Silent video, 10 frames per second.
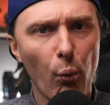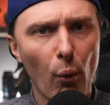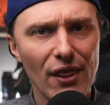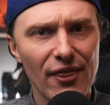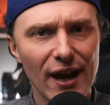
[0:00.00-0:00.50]

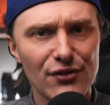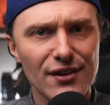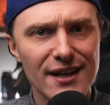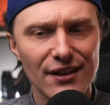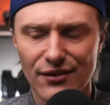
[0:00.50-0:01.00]

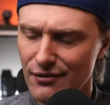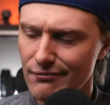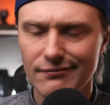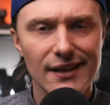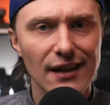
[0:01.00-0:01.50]
1,000 nits,
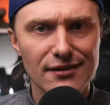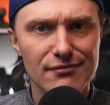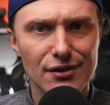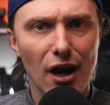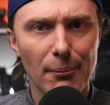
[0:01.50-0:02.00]
that's
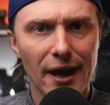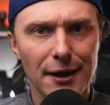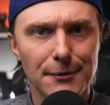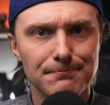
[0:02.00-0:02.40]
not bad.